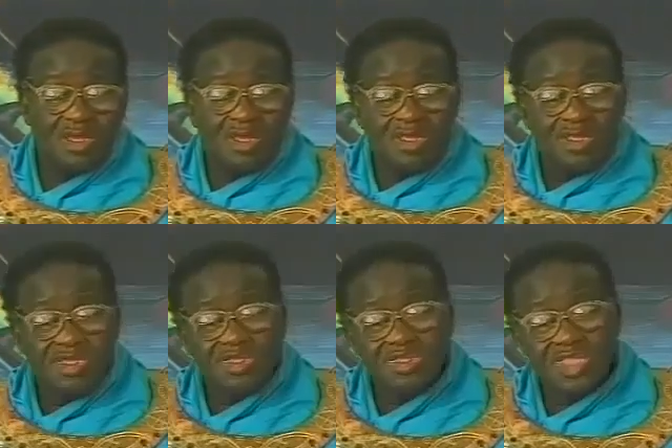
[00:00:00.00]
He
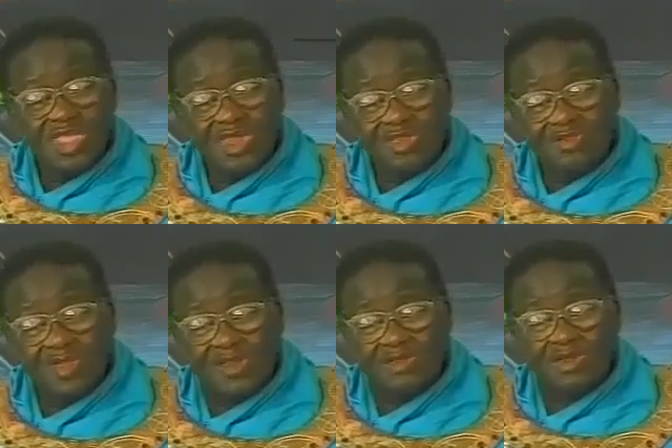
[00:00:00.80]
said
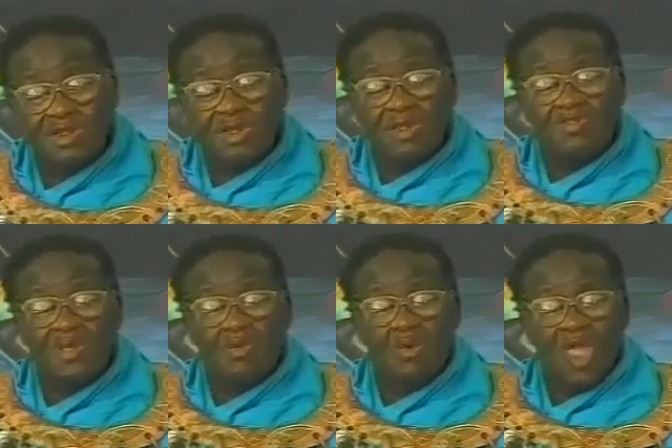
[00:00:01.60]
that the
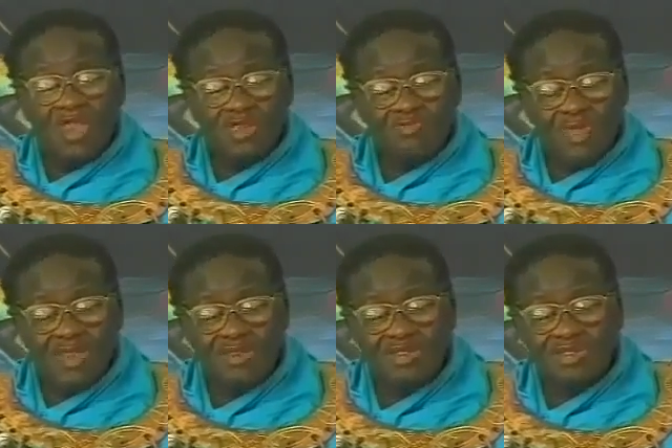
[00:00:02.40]
white
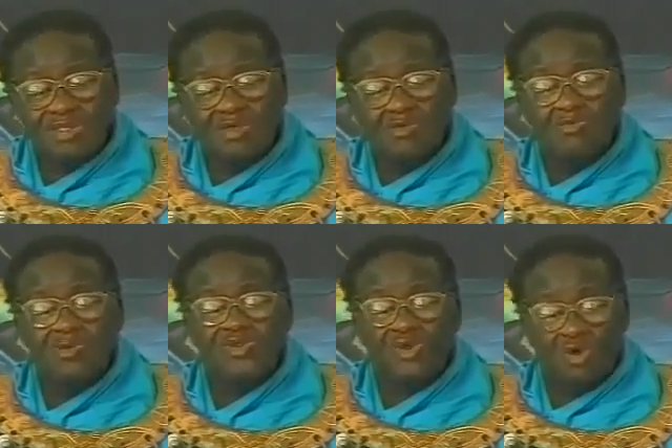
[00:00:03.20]
man's
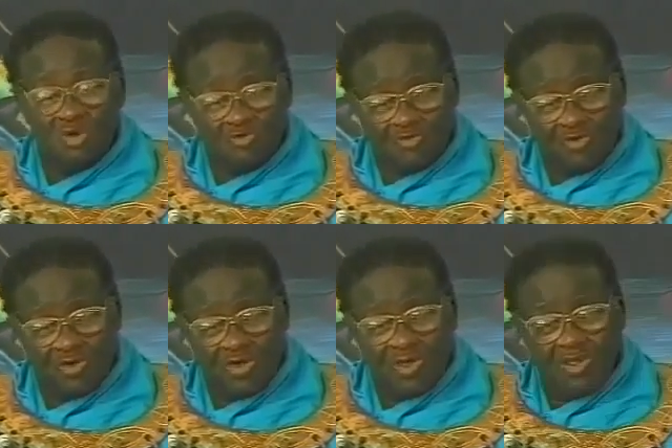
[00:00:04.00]
mjovo,
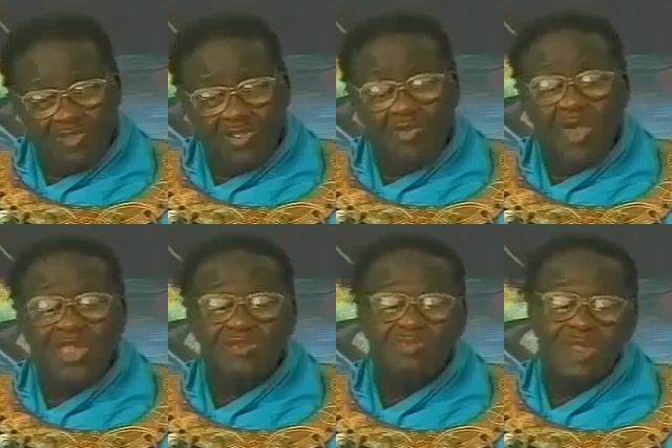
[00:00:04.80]
the
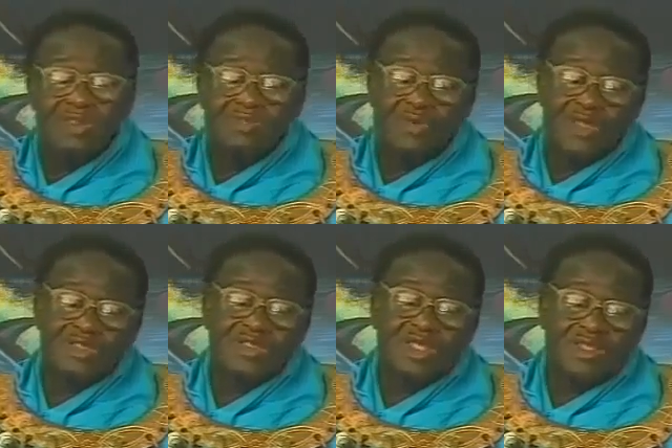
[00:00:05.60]
white man's
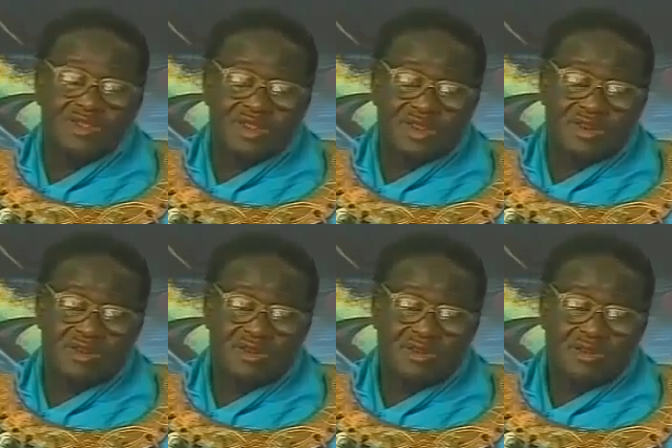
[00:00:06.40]
vaccination,
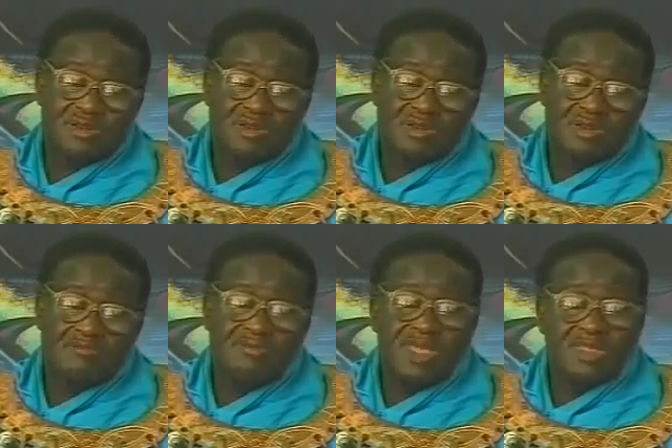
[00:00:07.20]

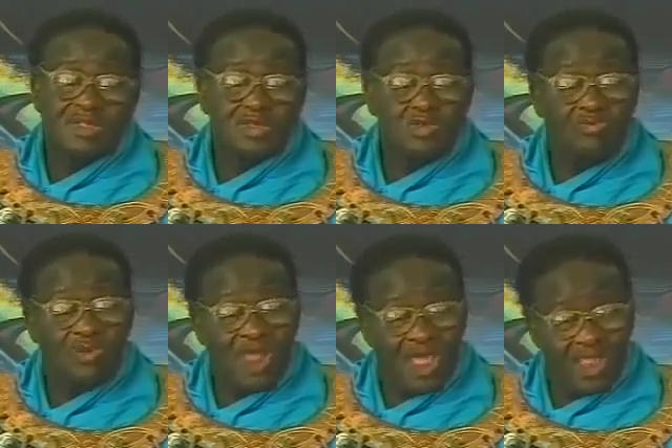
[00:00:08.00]
makes you
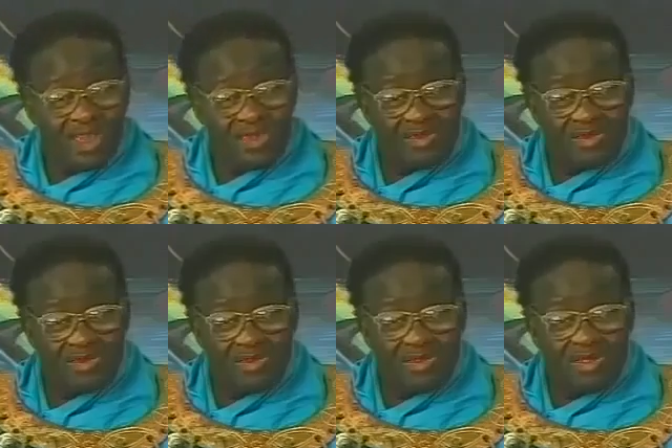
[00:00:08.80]
blind.
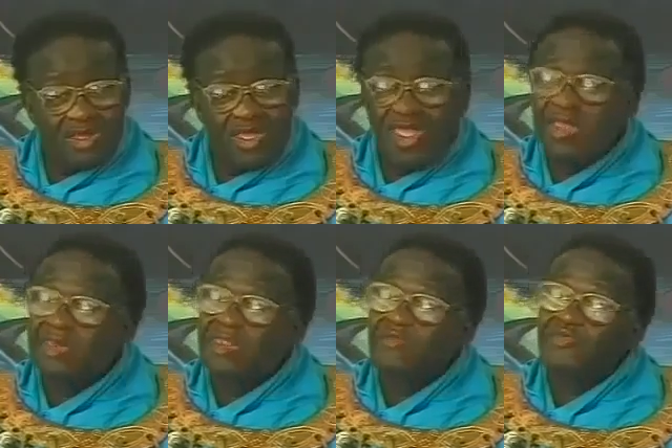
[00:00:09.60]
And
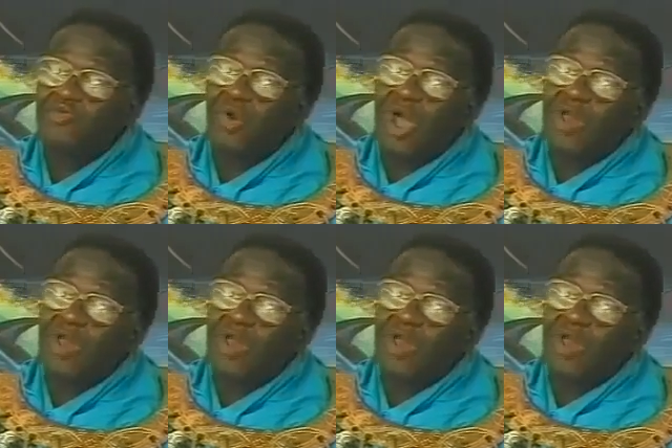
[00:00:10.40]
if you are